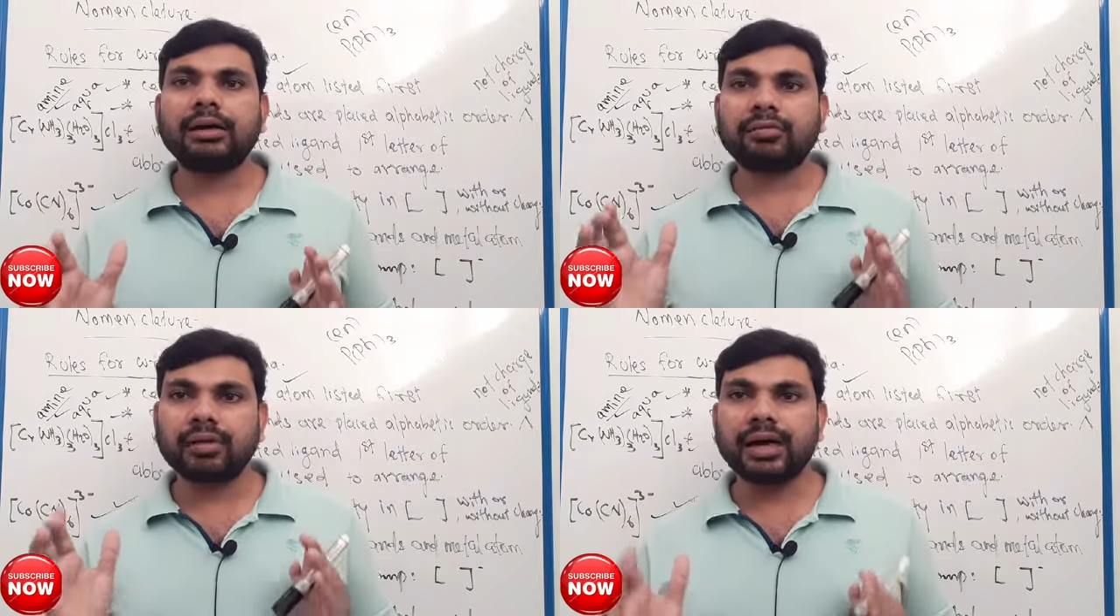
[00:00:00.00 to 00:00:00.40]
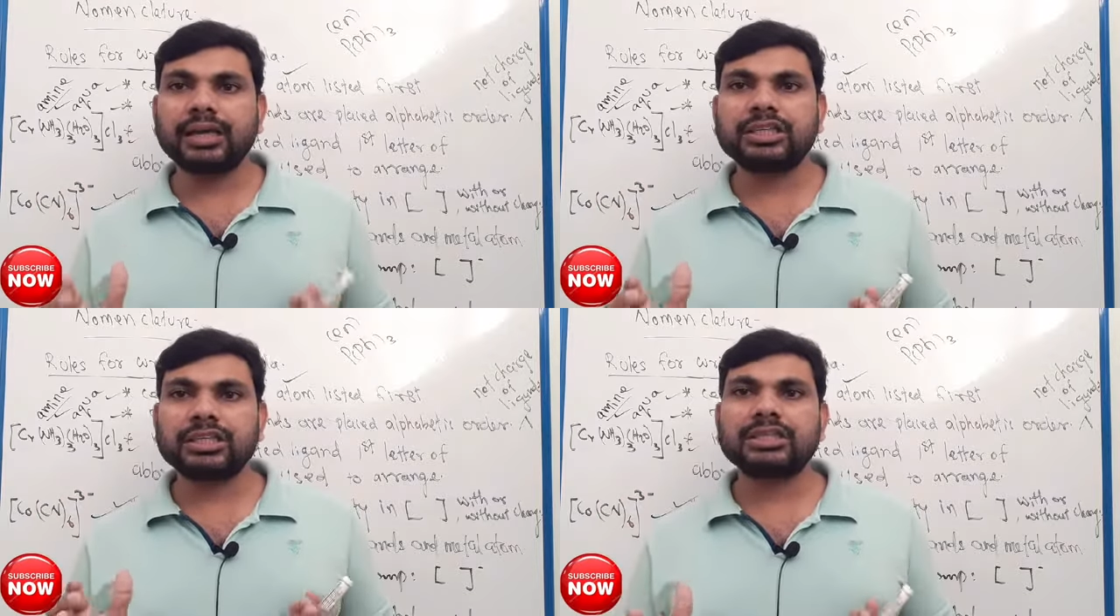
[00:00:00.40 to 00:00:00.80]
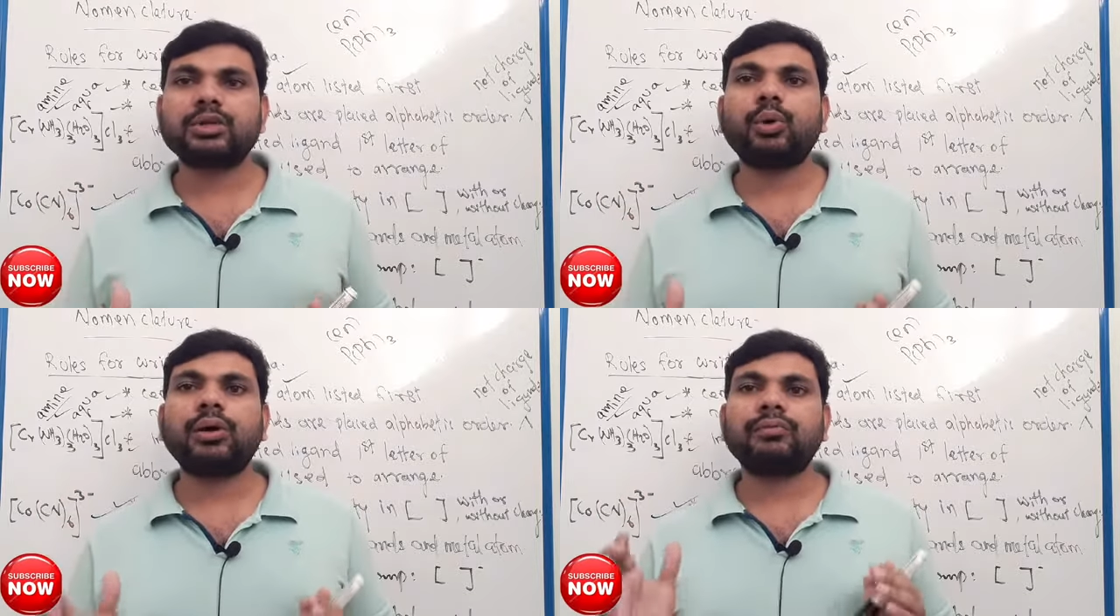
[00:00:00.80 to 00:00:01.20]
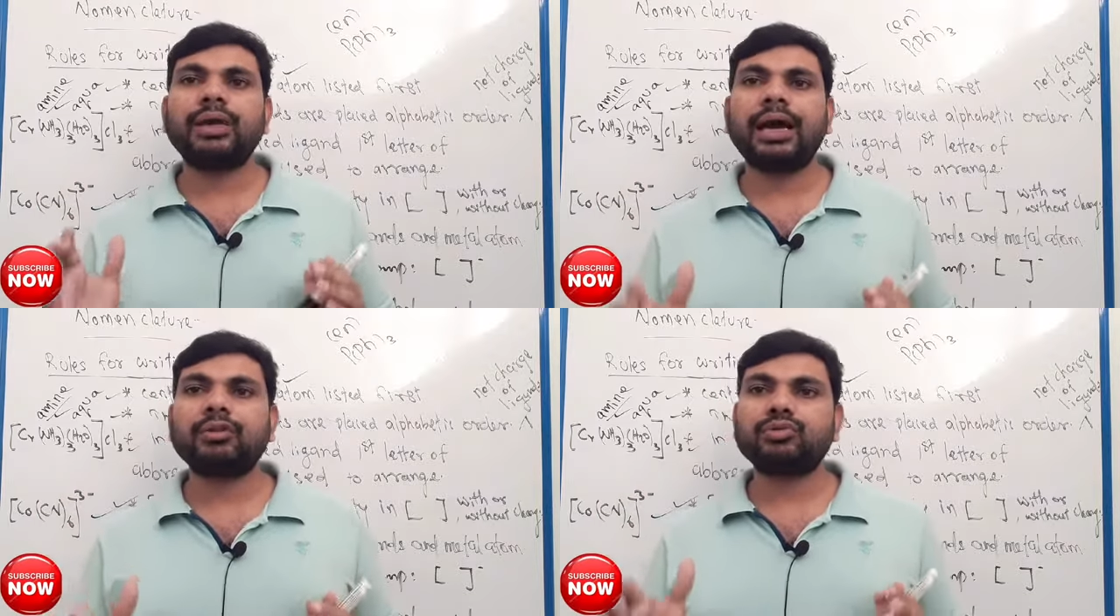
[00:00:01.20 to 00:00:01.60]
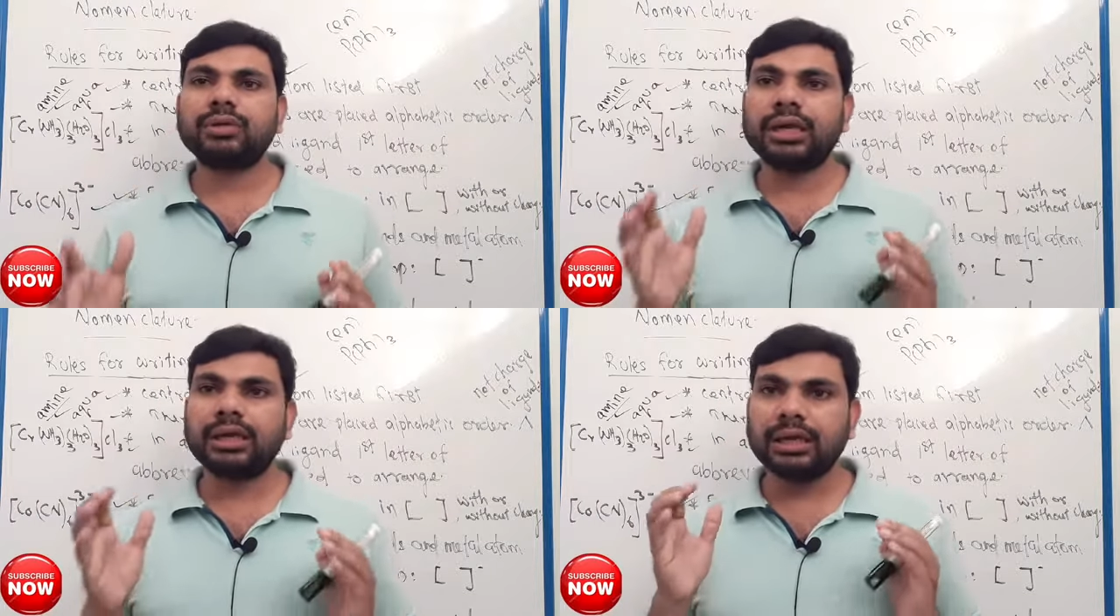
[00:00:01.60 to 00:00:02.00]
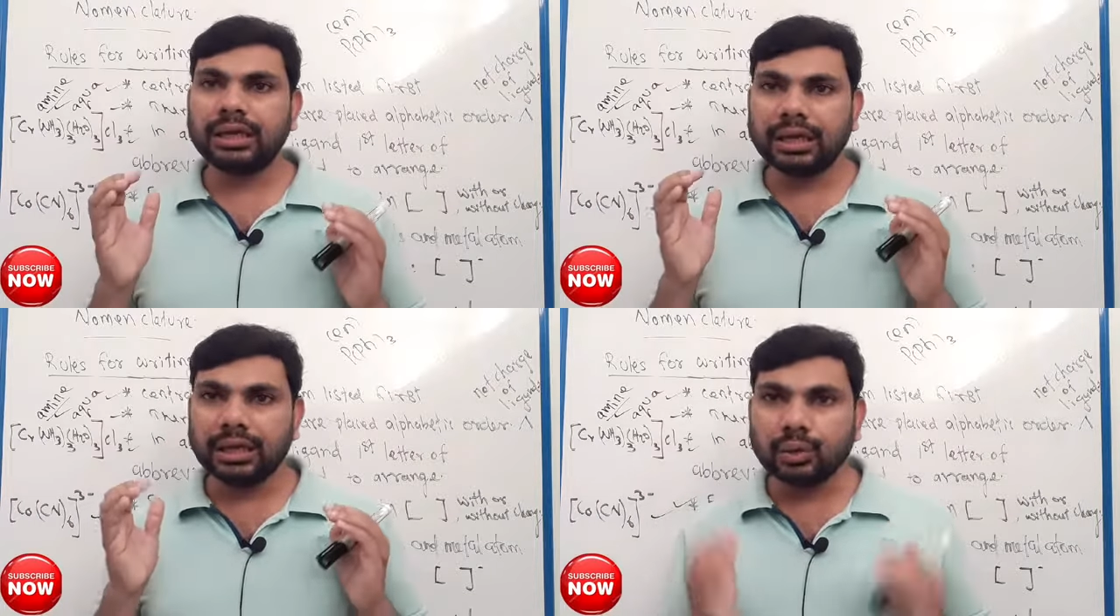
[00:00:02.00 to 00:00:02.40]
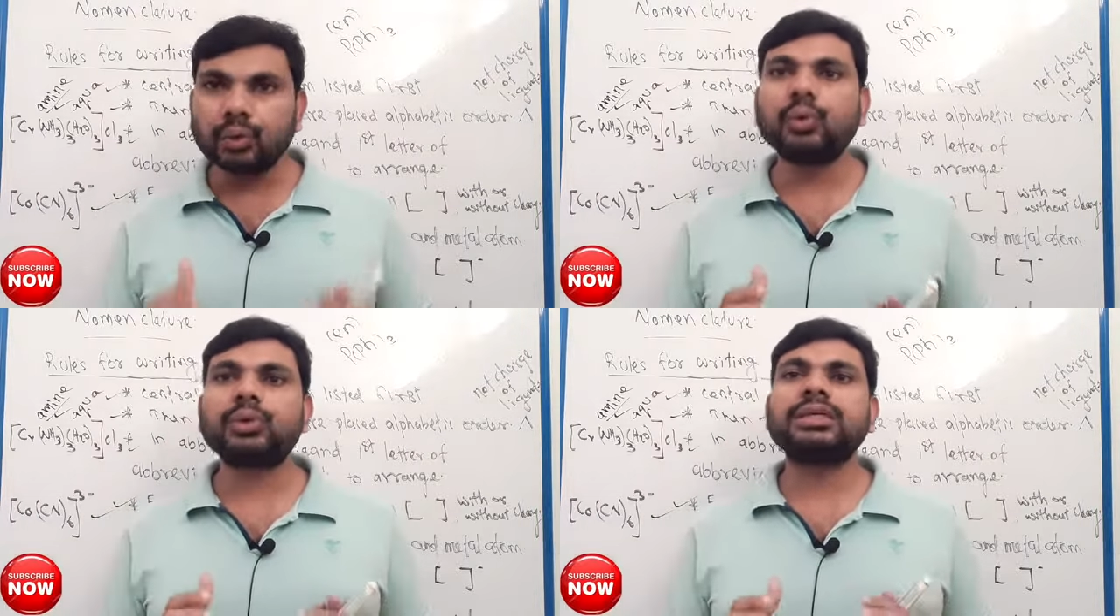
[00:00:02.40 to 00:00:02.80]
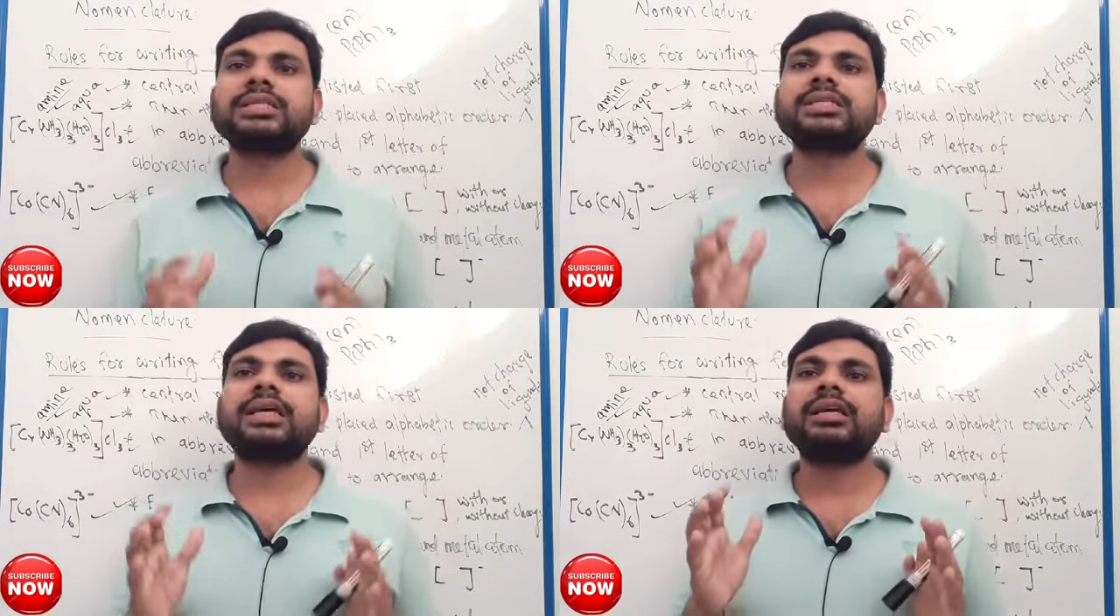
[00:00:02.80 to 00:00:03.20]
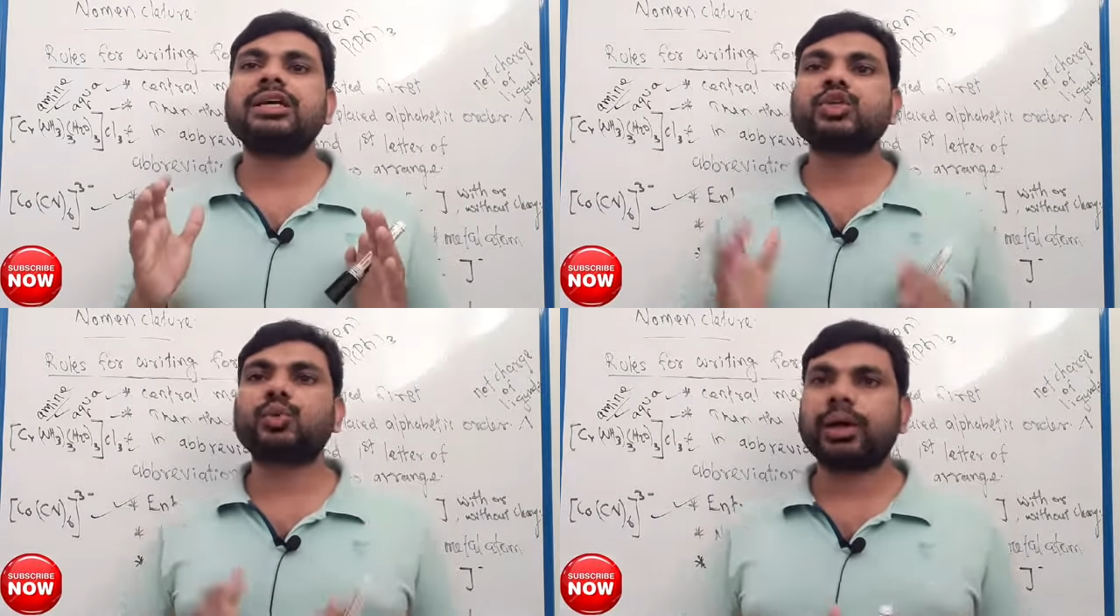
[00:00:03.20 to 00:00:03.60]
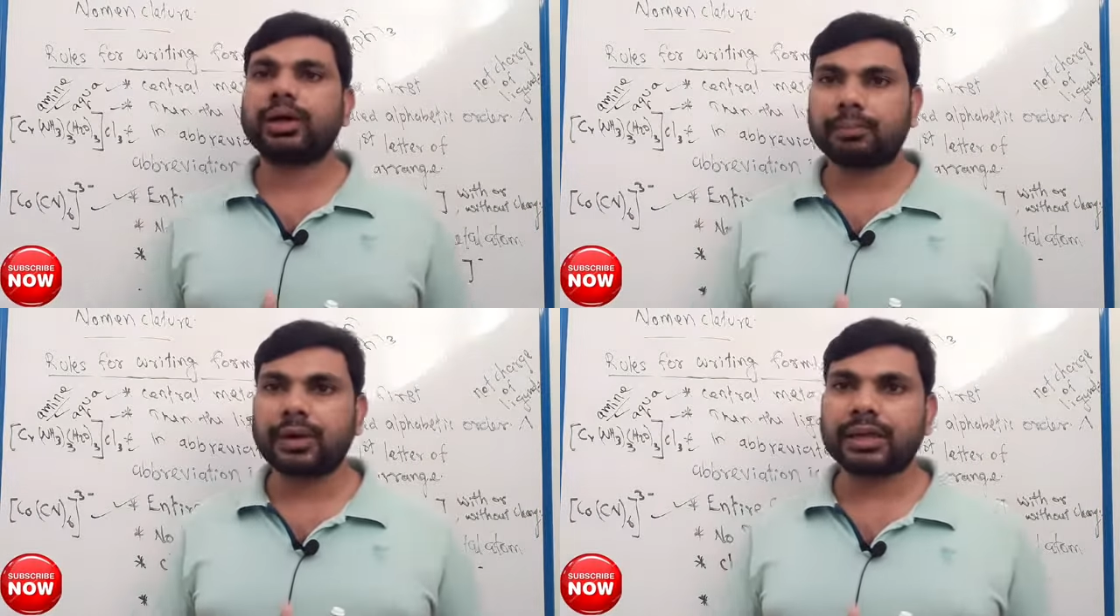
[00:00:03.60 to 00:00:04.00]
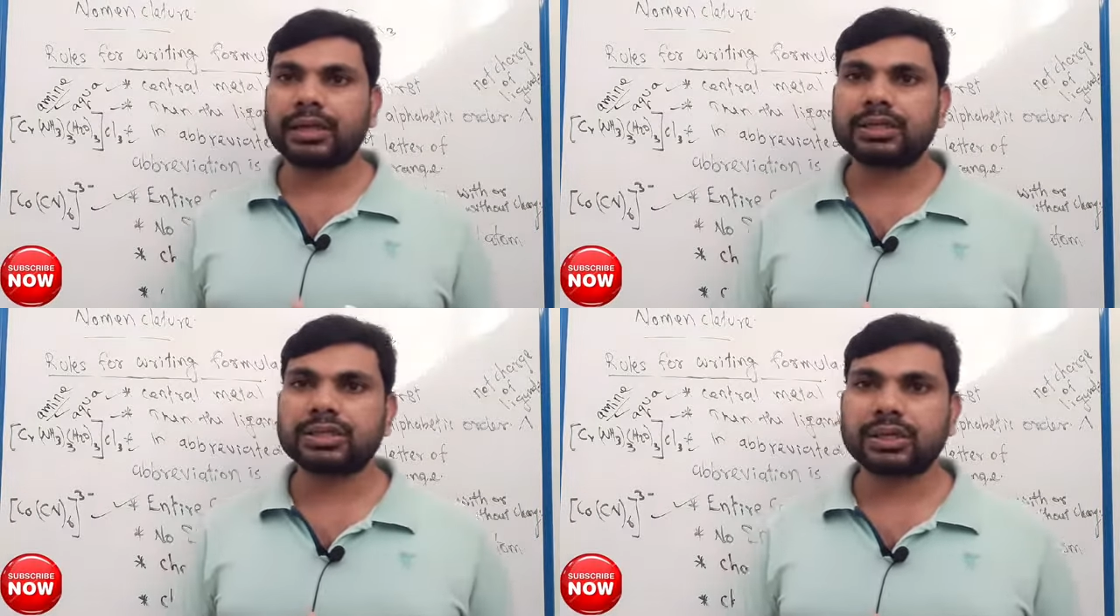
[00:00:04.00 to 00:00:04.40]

write it, or we have to include this in a square bracket.